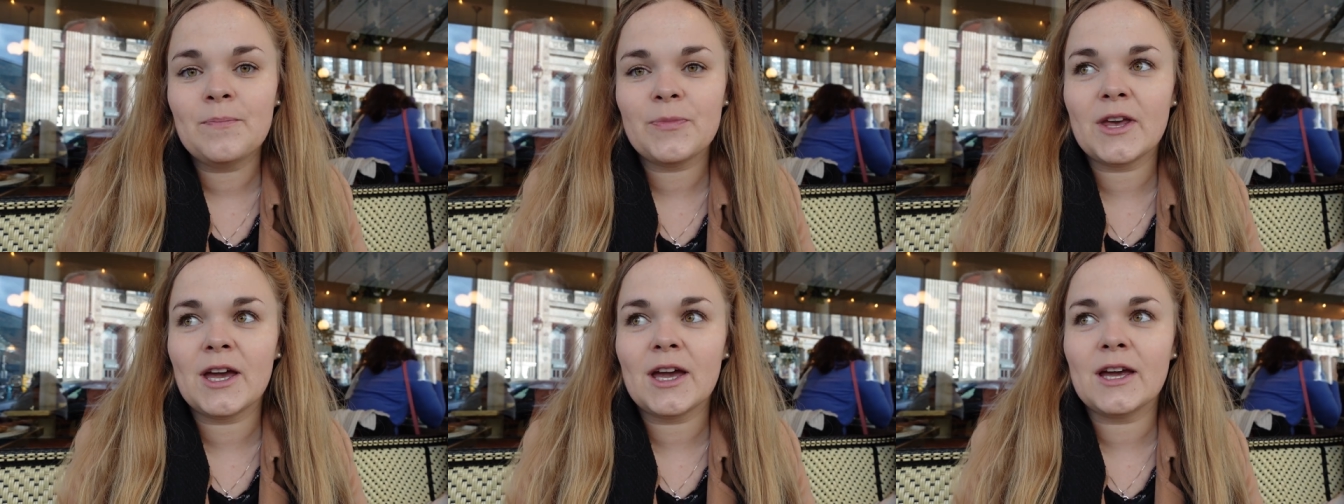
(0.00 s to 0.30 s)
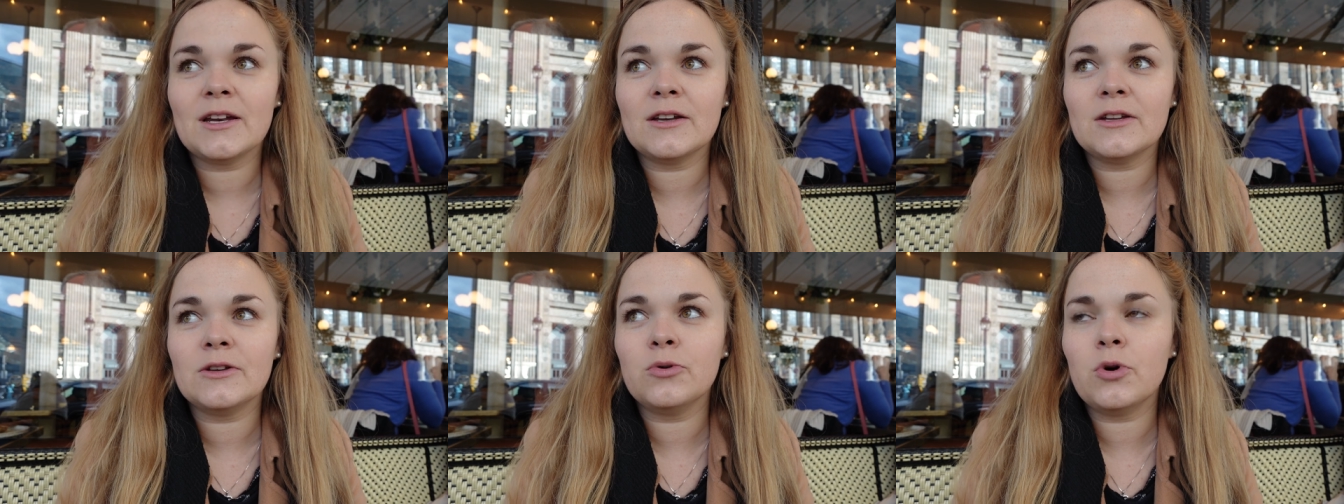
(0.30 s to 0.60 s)

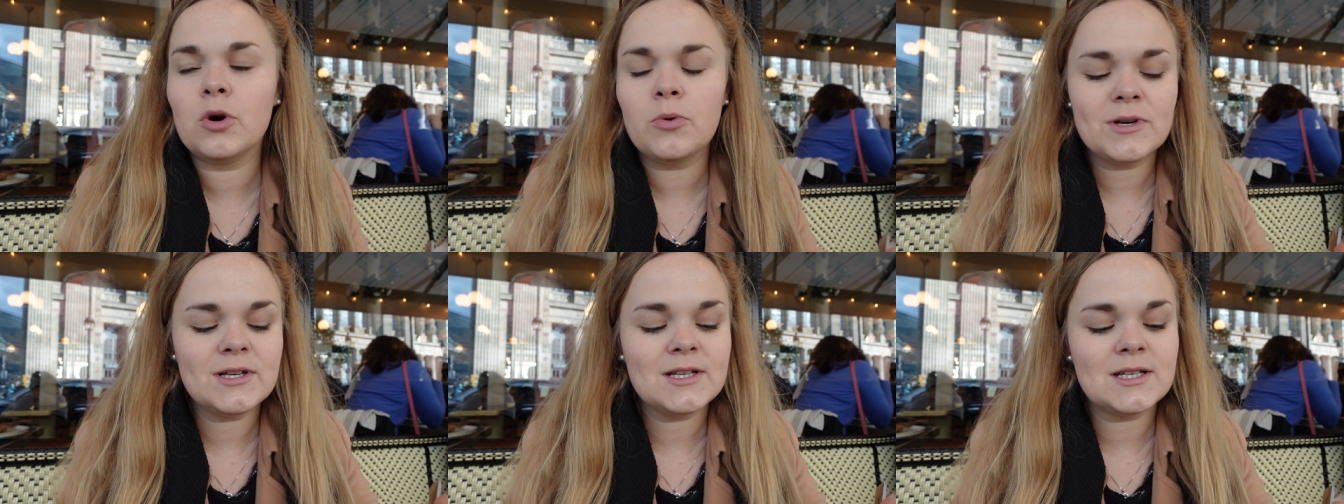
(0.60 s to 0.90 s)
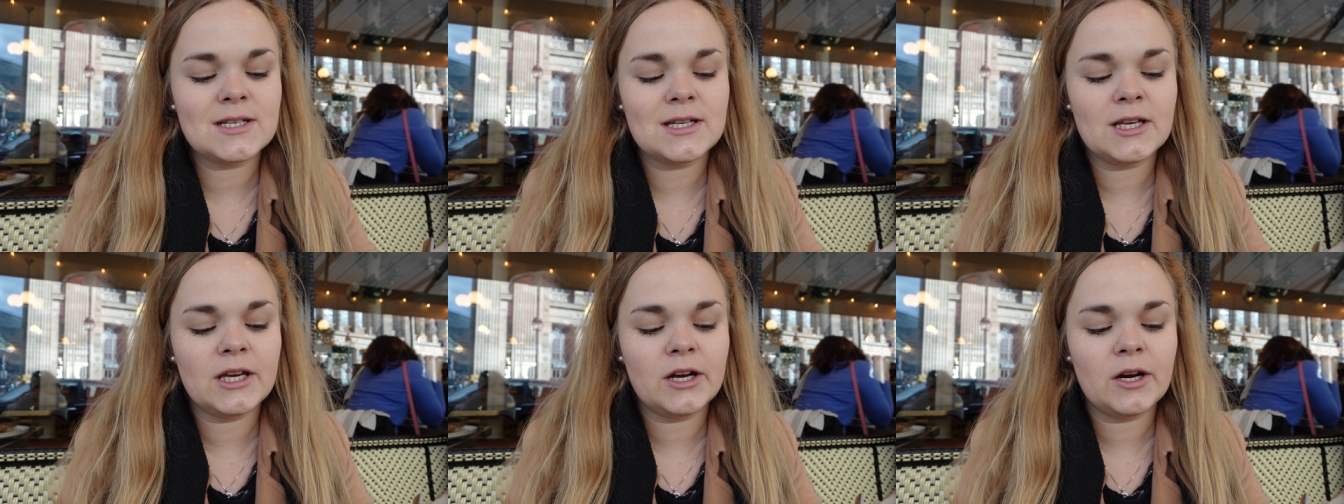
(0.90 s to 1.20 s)
And you
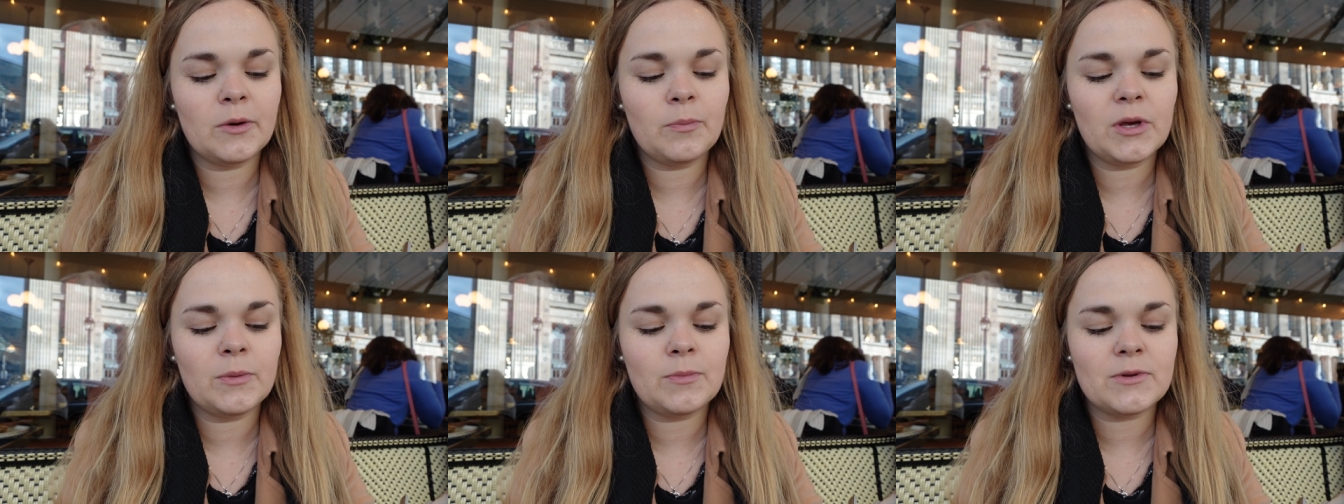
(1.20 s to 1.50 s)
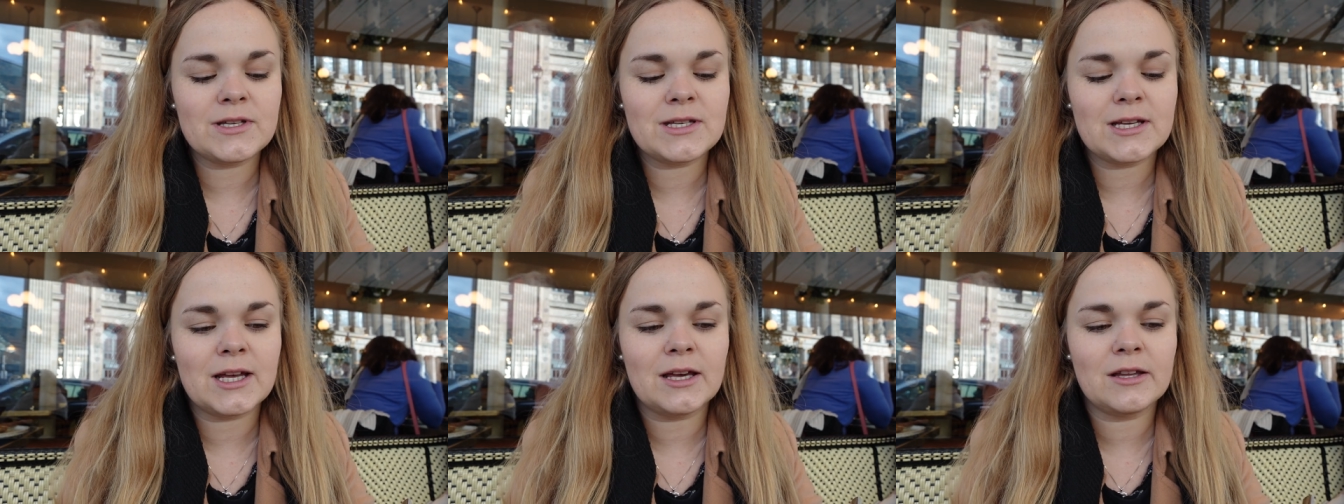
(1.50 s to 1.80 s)
always hear
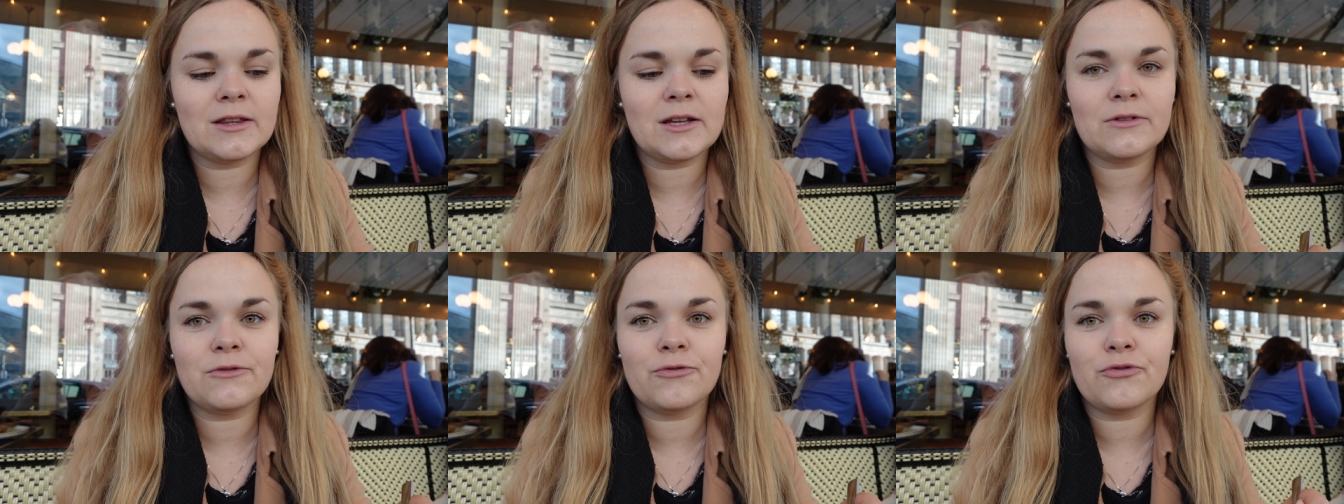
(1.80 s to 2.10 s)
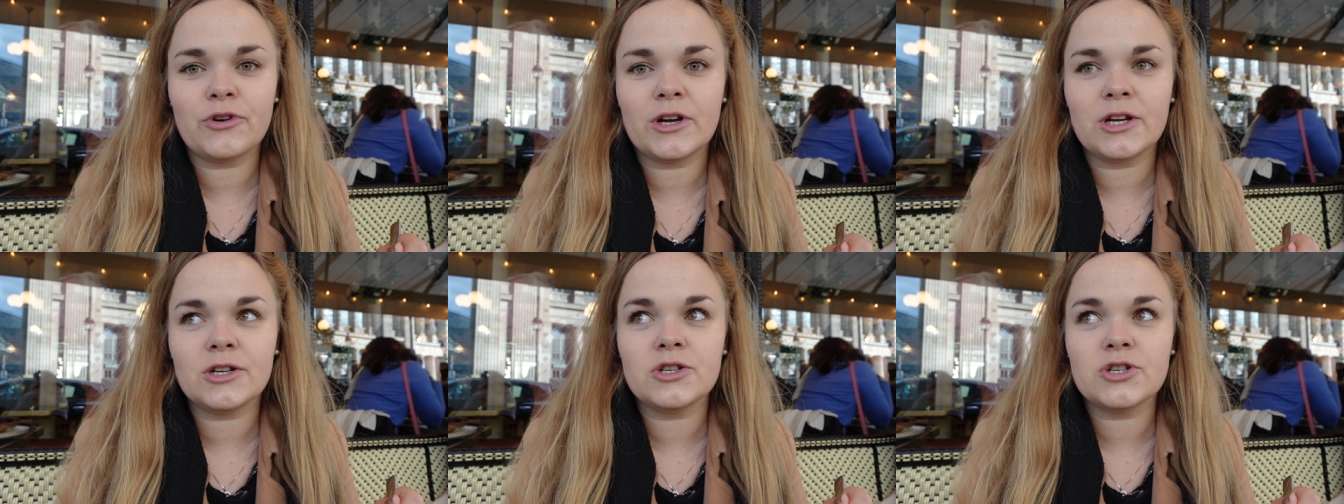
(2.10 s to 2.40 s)
people saying that
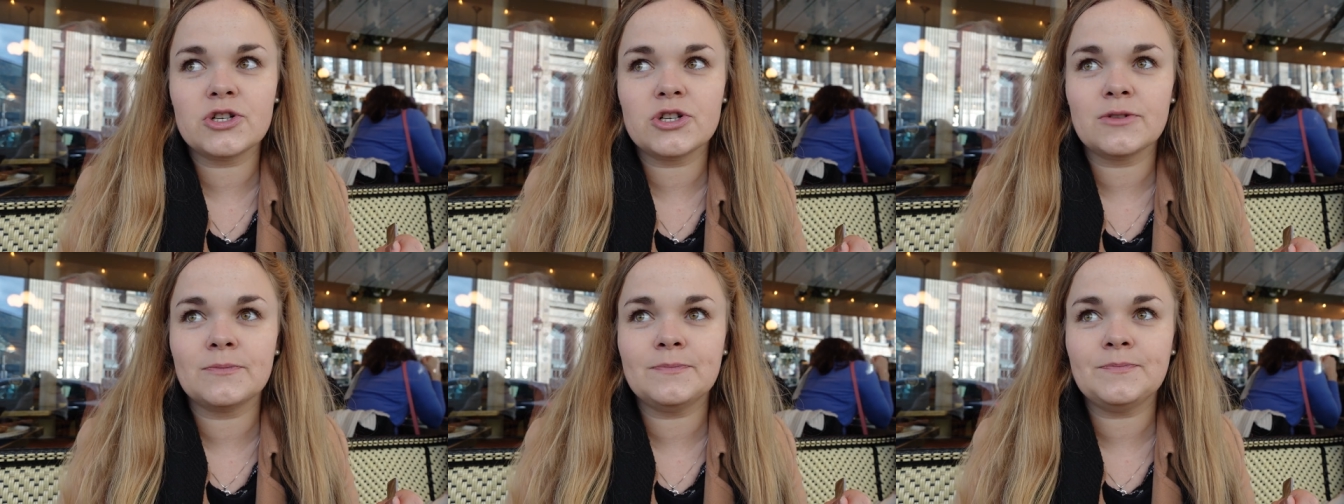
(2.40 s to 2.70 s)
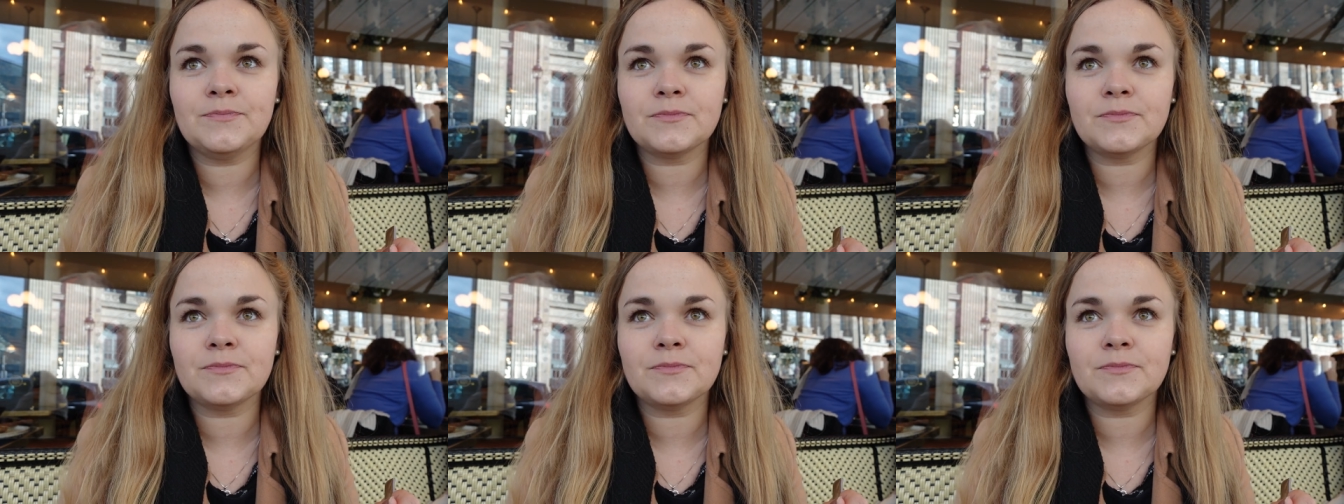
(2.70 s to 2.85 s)
French